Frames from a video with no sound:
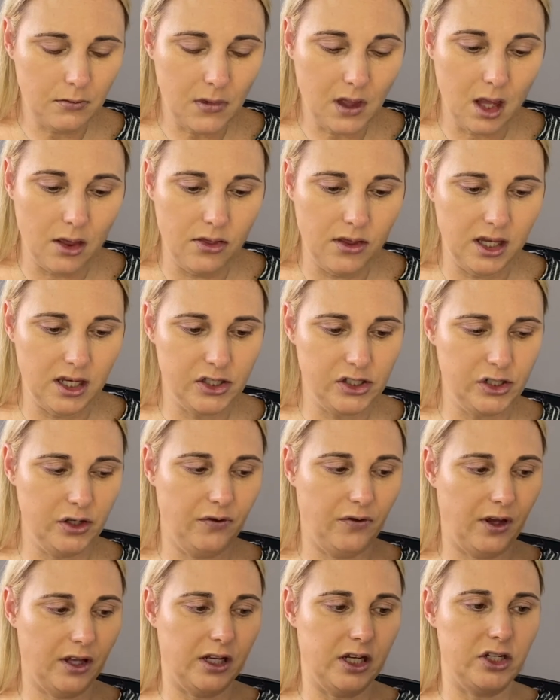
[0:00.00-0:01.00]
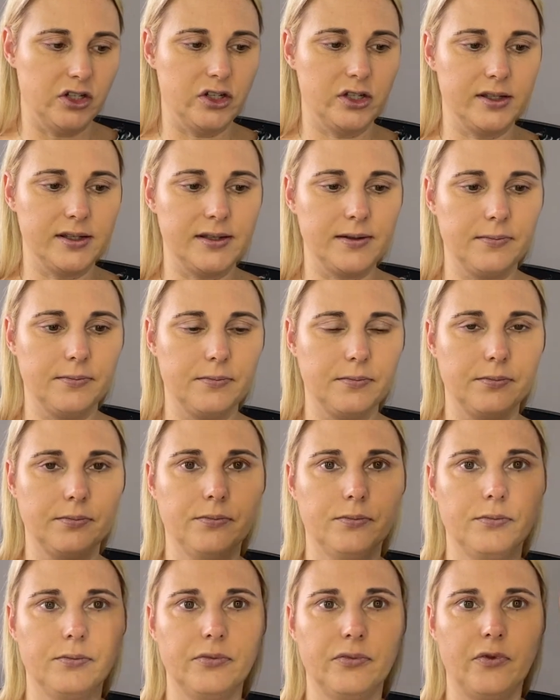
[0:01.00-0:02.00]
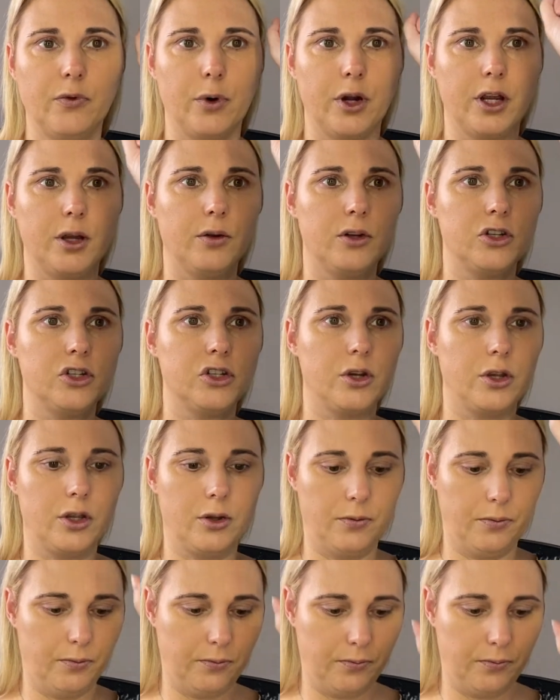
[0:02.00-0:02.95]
these two foundations for you and show you.